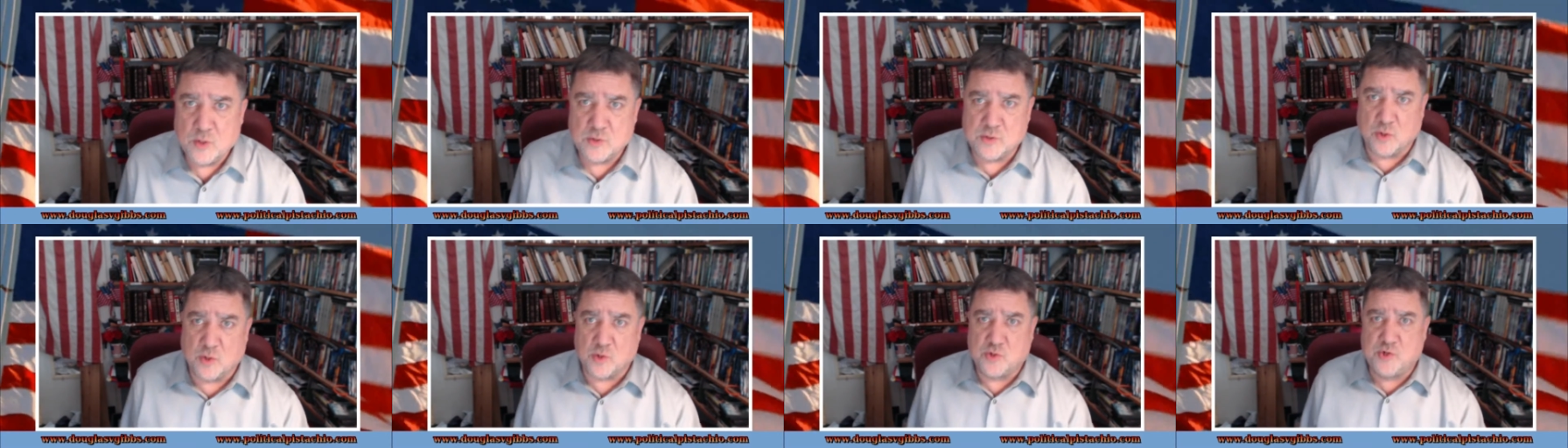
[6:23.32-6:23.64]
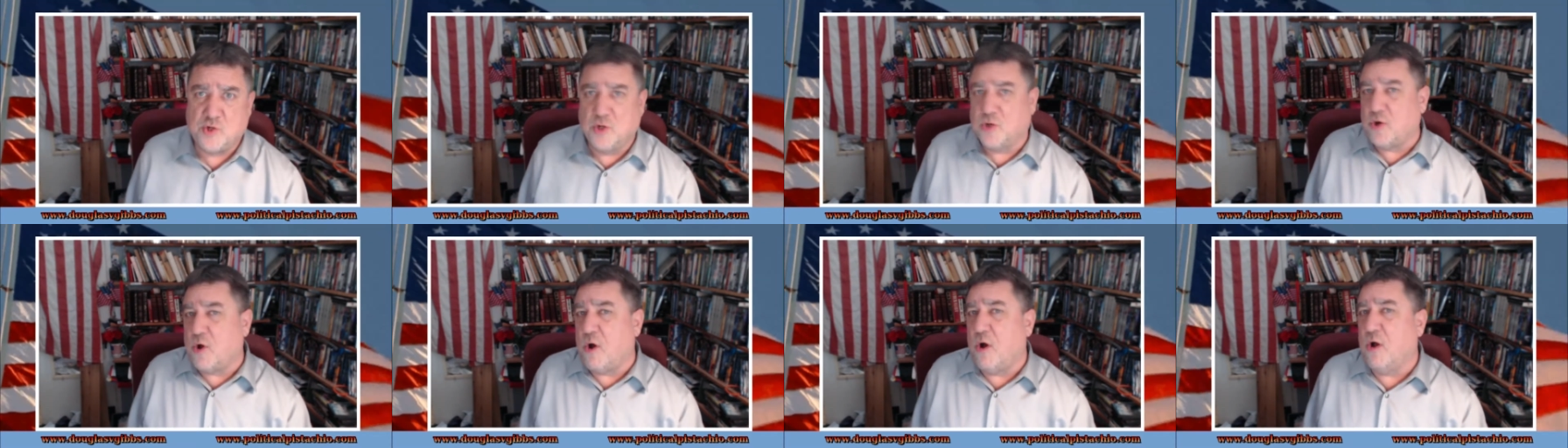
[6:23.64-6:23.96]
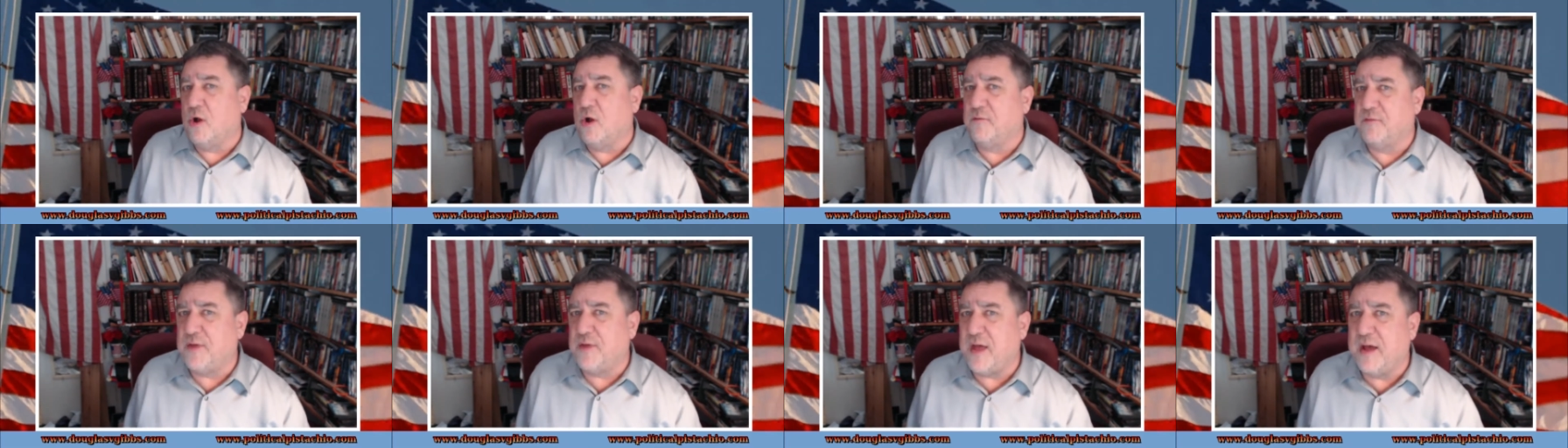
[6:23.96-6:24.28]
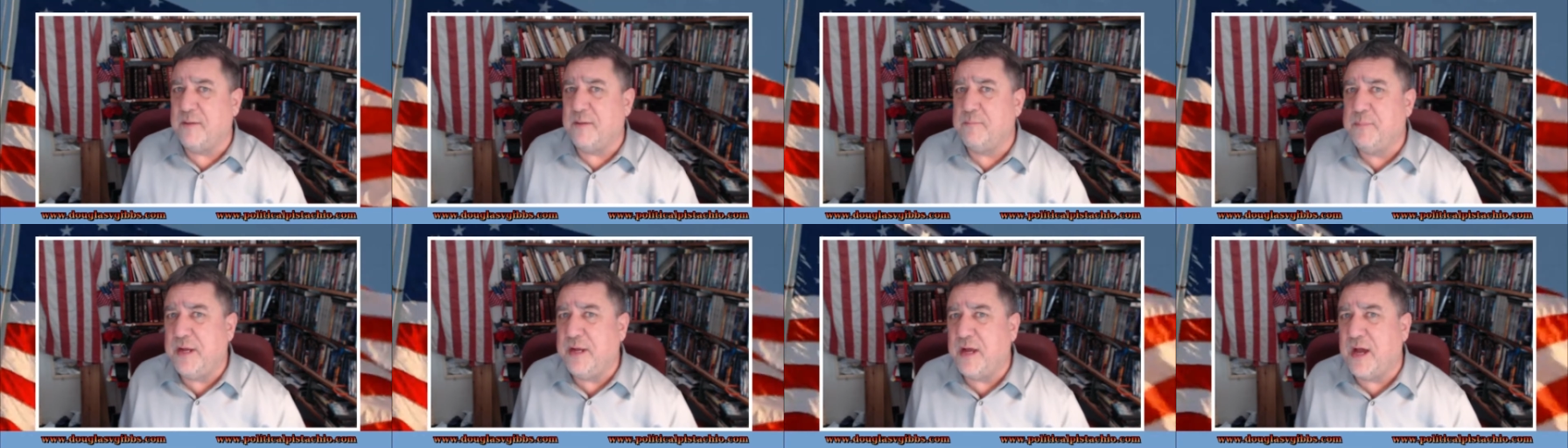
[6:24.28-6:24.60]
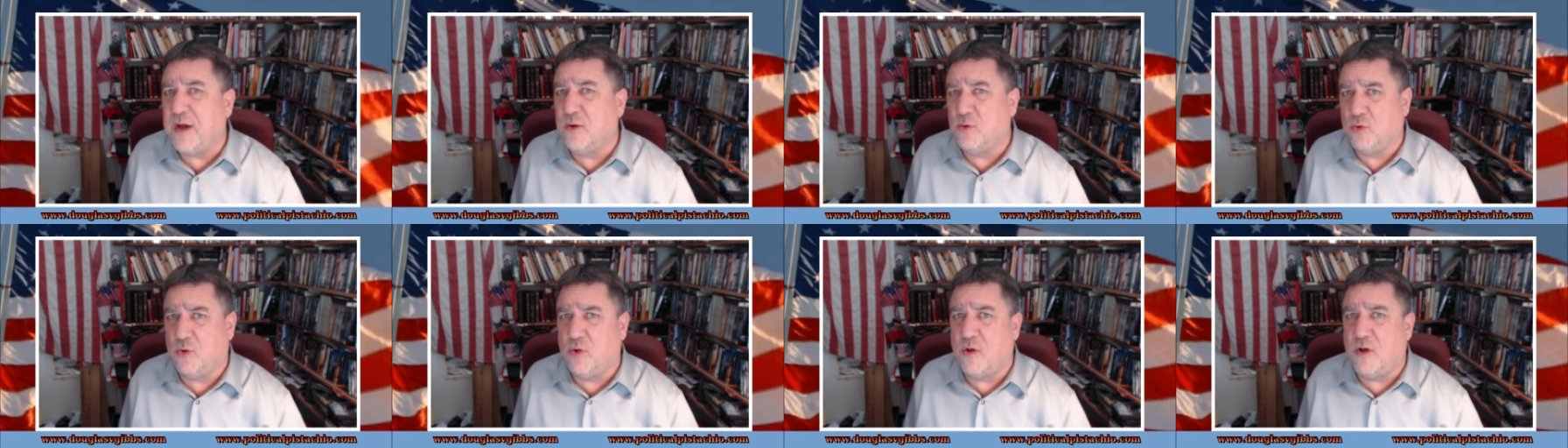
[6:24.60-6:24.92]
So should all of that be
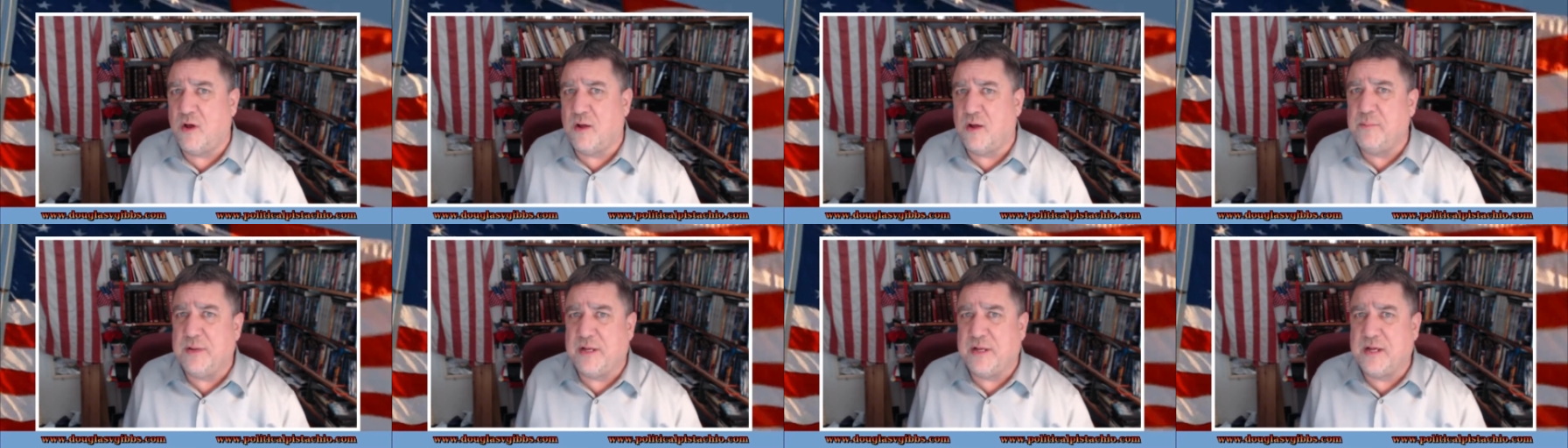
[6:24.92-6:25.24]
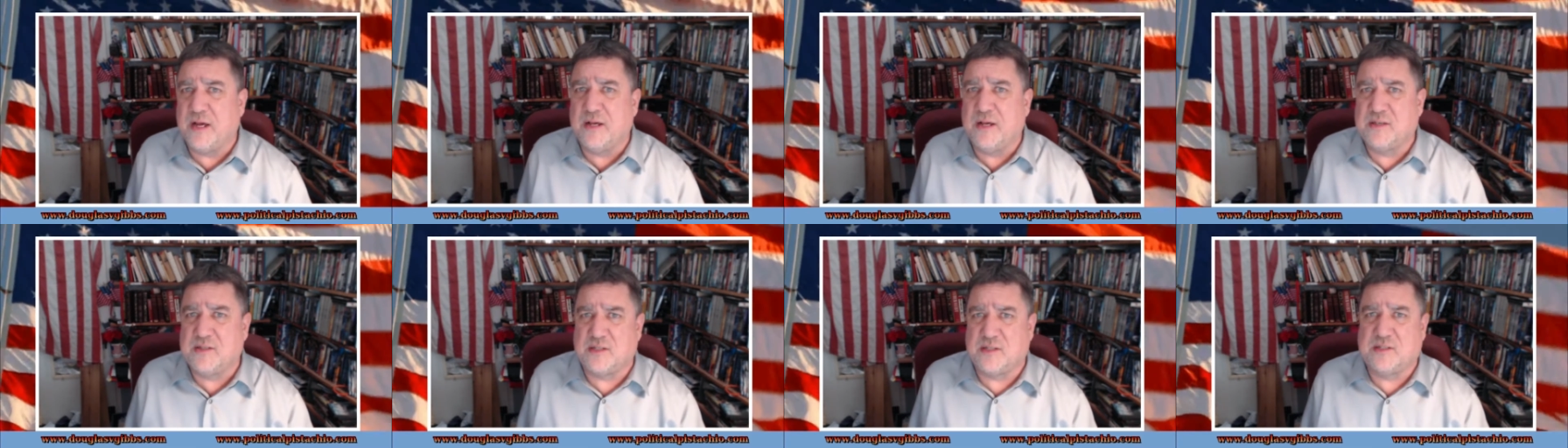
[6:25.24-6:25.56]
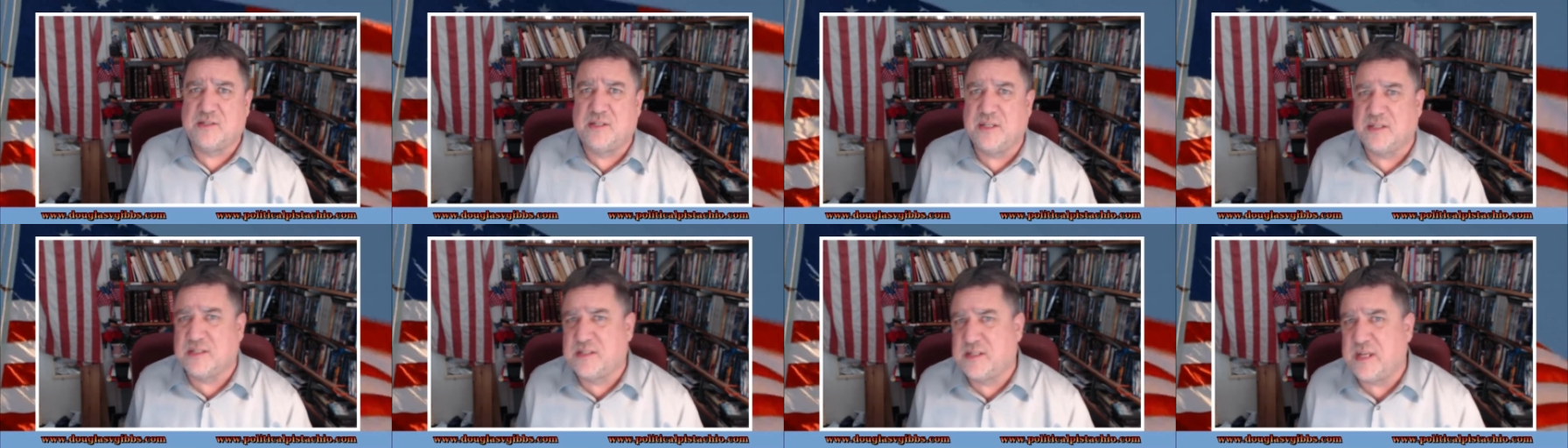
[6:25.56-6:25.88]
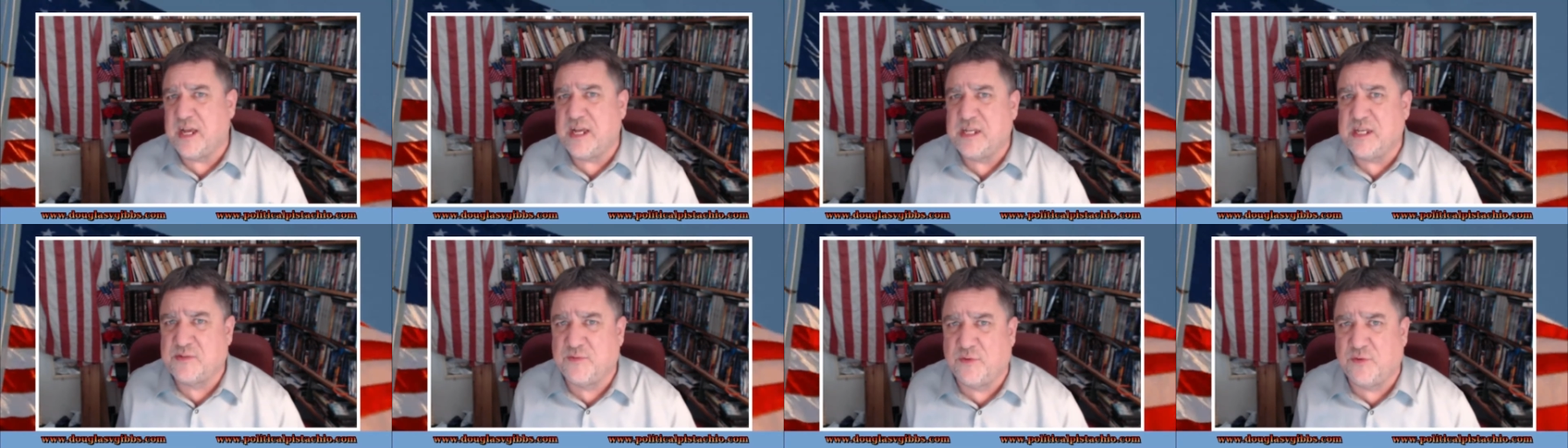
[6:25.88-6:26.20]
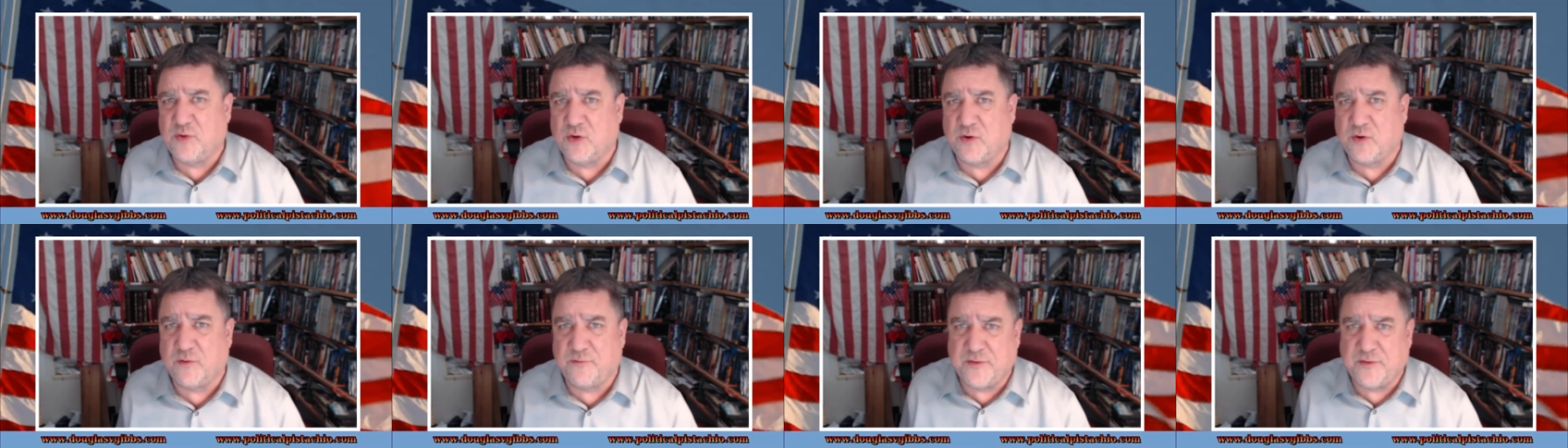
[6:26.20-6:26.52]
outlawed because it's
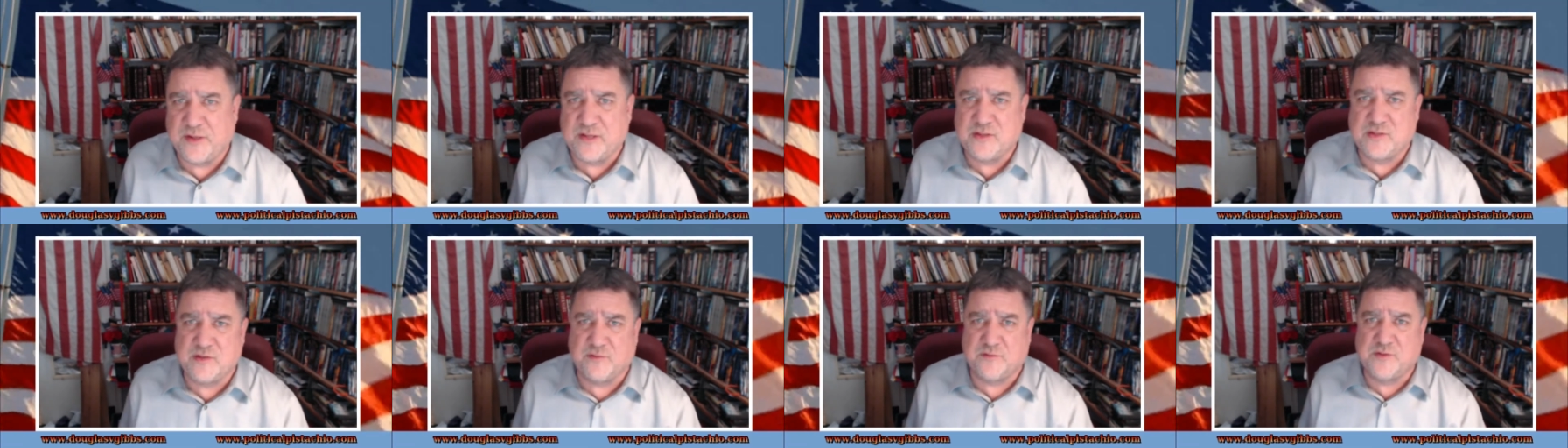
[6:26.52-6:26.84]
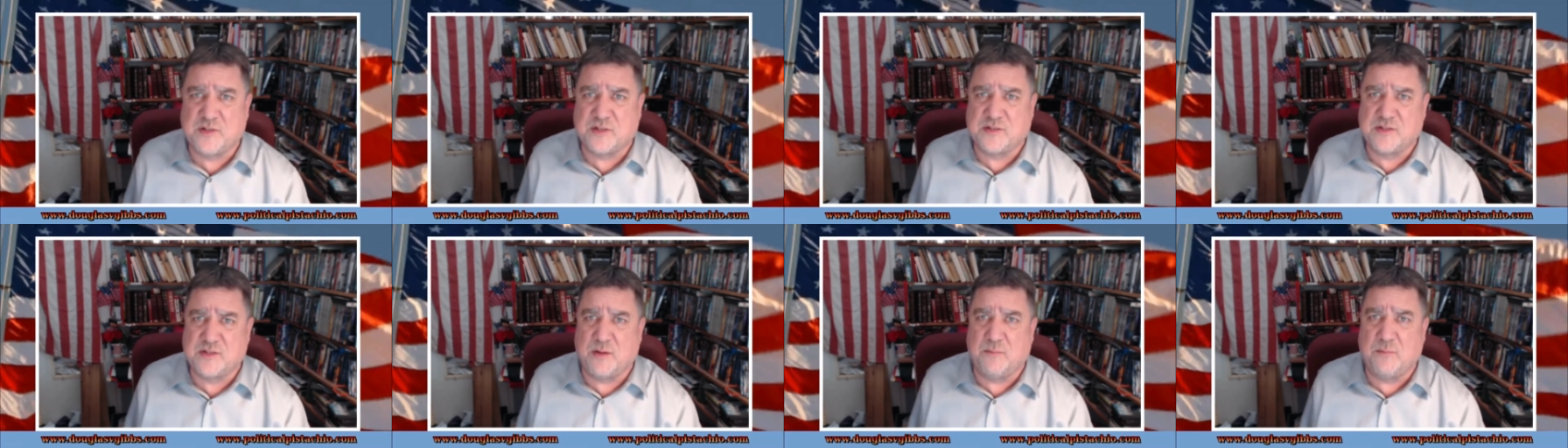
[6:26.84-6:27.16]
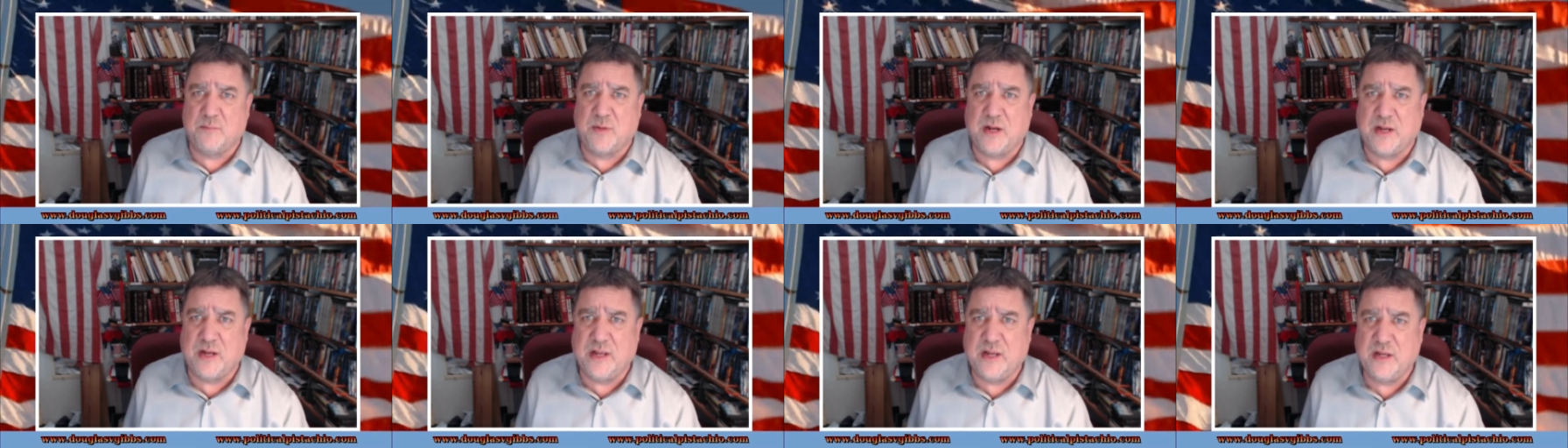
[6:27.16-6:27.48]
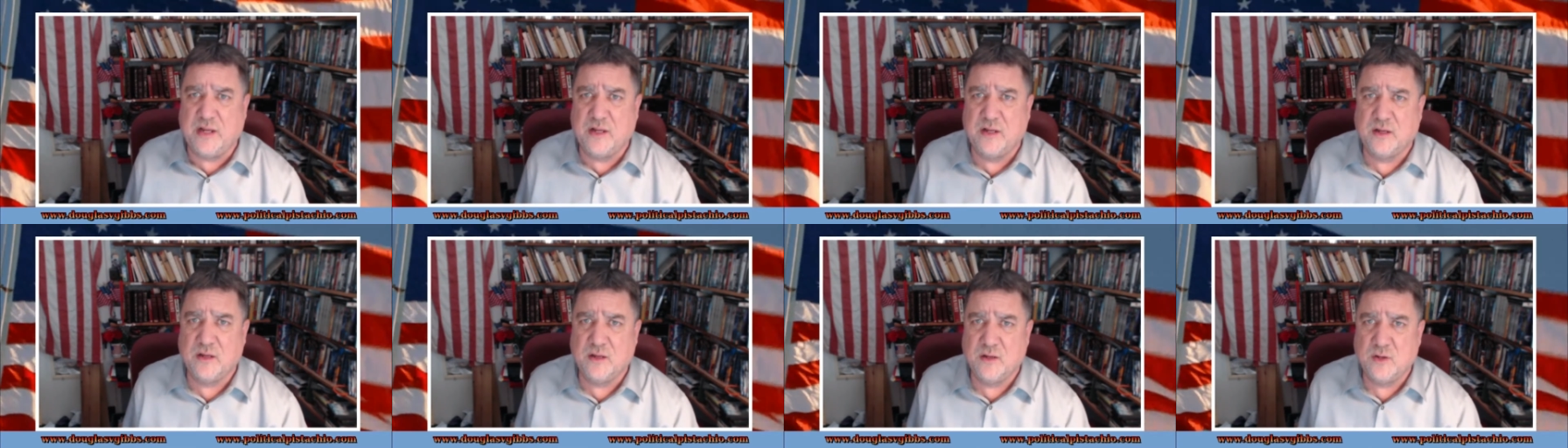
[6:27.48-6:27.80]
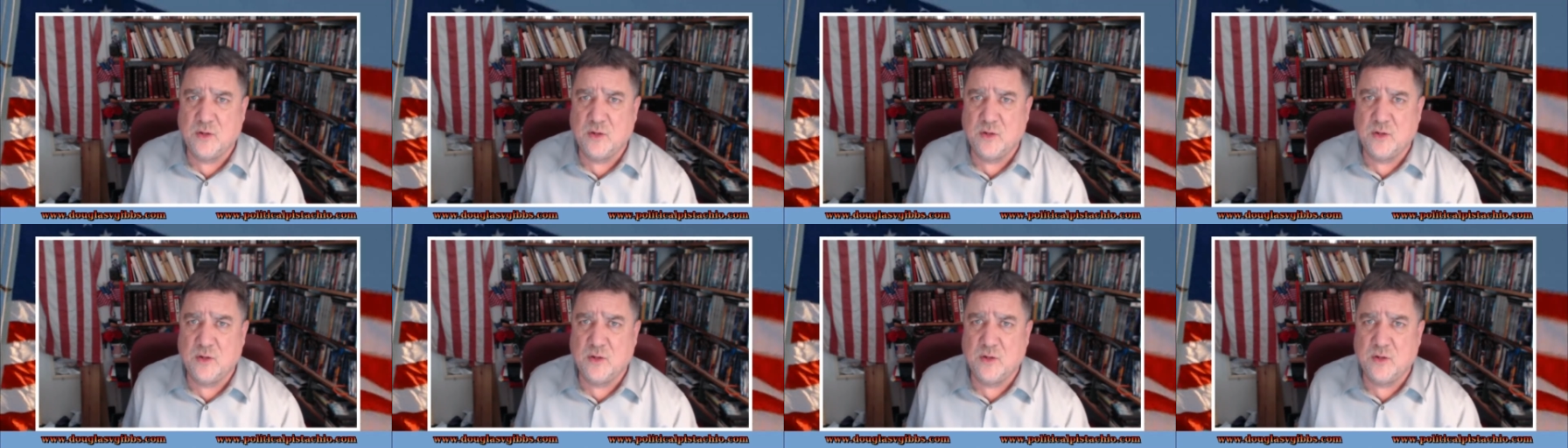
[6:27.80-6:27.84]
distasteful or offensive to somebody?